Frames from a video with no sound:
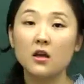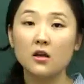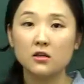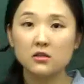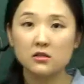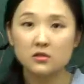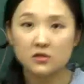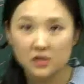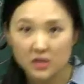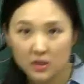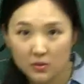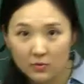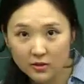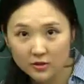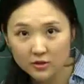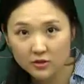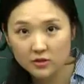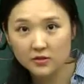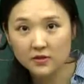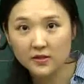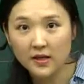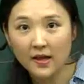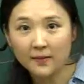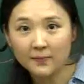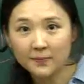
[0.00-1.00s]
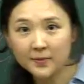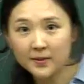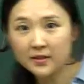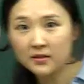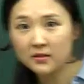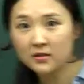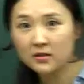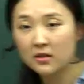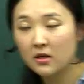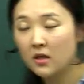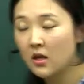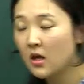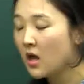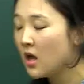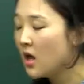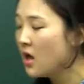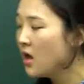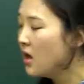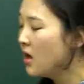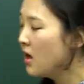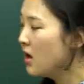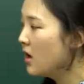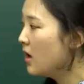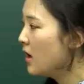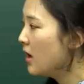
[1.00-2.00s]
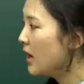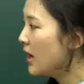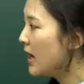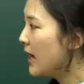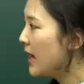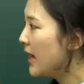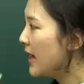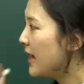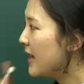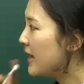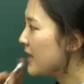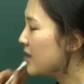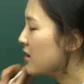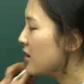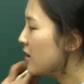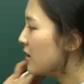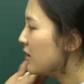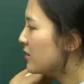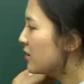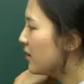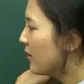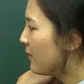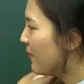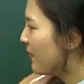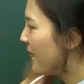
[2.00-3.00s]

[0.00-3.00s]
You see what just happened? The